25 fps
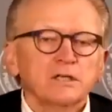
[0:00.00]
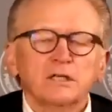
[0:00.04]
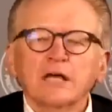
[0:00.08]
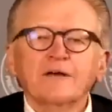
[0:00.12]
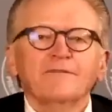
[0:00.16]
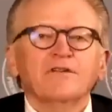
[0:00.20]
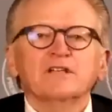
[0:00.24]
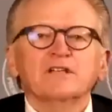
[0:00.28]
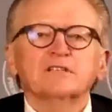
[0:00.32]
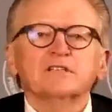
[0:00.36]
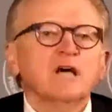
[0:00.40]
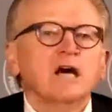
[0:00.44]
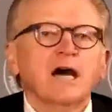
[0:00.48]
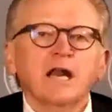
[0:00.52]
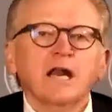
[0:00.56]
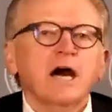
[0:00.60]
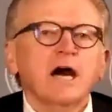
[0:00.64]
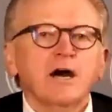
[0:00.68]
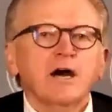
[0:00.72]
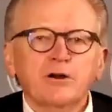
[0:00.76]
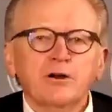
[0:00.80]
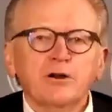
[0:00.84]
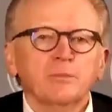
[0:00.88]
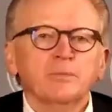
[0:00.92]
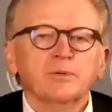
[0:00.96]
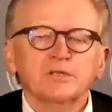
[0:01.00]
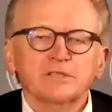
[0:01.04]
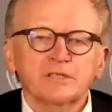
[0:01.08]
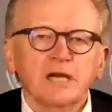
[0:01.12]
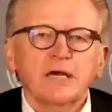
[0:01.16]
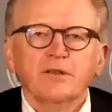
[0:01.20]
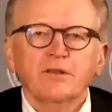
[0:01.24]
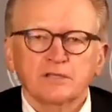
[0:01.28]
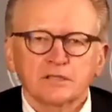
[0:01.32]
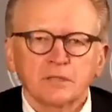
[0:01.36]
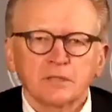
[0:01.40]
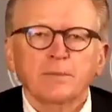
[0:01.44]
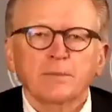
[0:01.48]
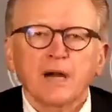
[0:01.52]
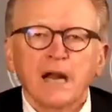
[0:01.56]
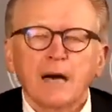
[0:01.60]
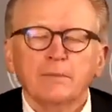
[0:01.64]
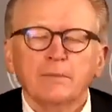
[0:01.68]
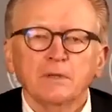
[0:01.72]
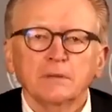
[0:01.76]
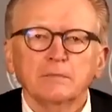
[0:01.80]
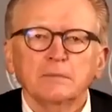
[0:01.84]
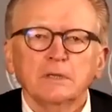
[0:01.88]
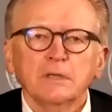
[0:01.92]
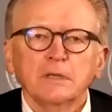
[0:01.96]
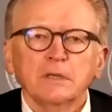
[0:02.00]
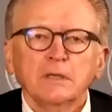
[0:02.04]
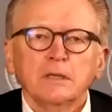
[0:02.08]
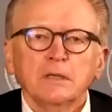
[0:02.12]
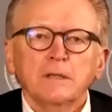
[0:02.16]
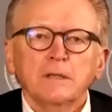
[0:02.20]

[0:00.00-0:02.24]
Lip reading: If it's not 100%, there's a problem.